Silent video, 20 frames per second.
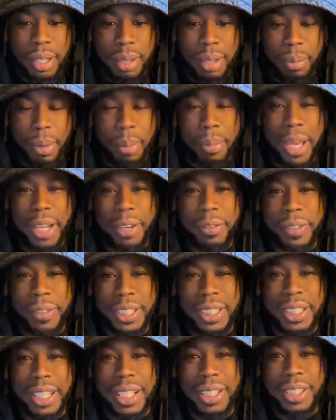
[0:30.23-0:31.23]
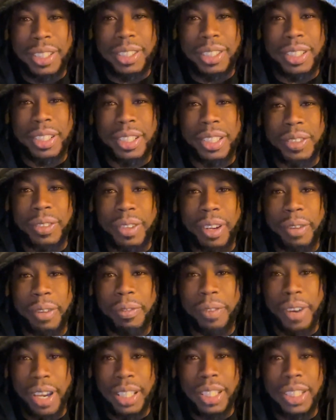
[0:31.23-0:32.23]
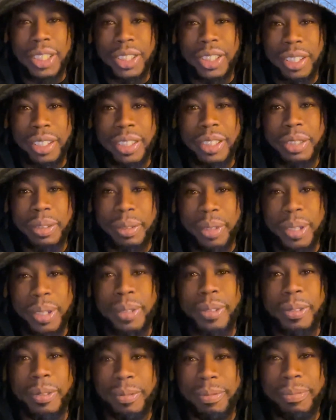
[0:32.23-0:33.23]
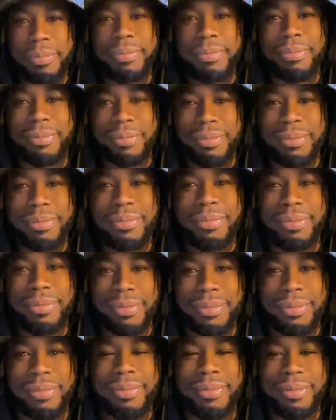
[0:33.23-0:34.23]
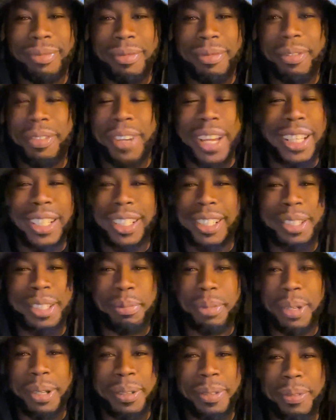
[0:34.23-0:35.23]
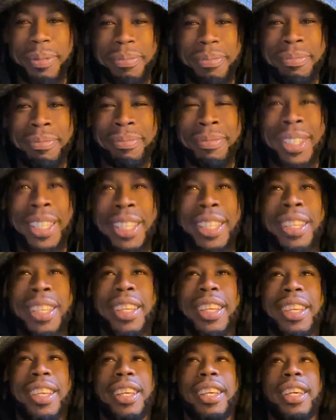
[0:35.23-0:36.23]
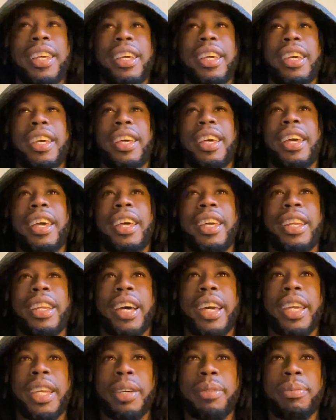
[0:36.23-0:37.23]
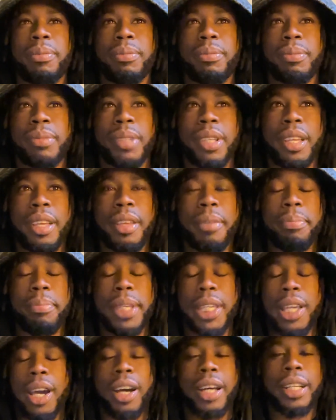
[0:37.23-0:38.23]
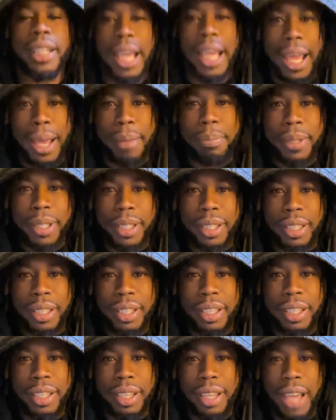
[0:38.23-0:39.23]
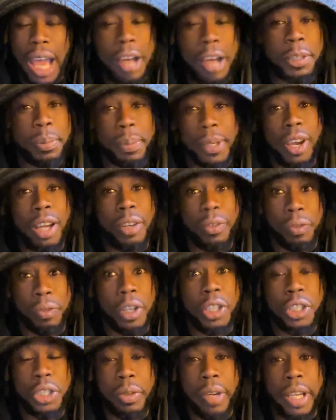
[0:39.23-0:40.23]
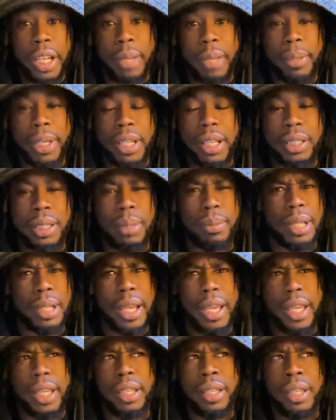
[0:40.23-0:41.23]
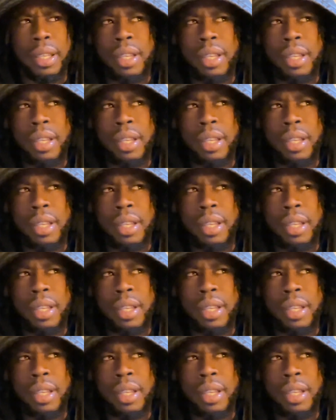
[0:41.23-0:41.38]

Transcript: my manifestations are finally starting to grow. Finally, bro. And I am beyond happy. I was beyond frustrated because I'm like,